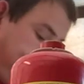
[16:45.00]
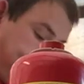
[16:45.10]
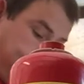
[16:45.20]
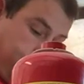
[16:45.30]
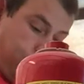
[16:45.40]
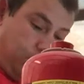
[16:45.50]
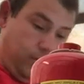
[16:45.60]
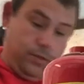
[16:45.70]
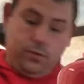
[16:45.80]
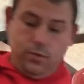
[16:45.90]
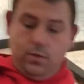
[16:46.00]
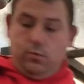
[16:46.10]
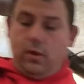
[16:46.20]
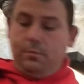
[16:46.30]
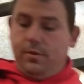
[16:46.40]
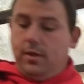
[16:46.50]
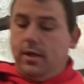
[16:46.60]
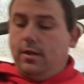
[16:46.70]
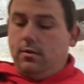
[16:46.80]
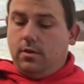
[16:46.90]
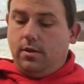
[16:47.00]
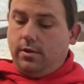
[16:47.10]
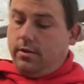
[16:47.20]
Go ahead and wipe it down.